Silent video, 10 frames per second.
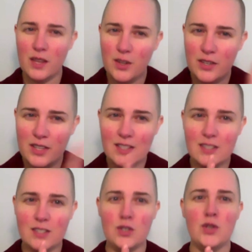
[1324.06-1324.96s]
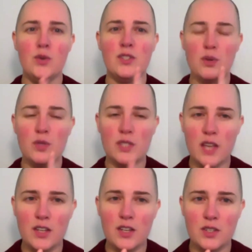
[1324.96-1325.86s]
get these new
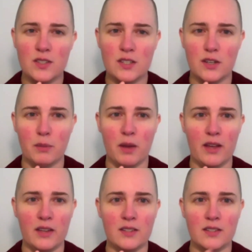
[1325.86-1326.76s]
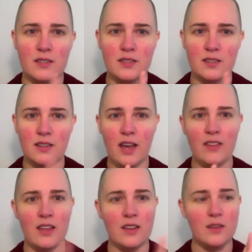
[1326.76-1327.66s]
associations in your mind, yeah,
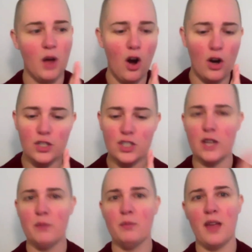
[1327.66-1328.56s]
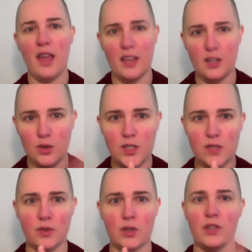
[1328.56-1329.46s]
that hardship and
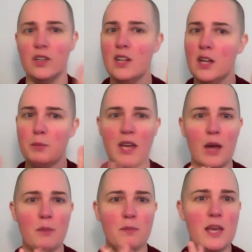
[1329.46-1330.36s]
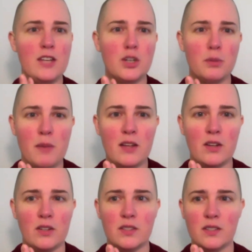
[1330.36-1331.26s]
useful become intermingled.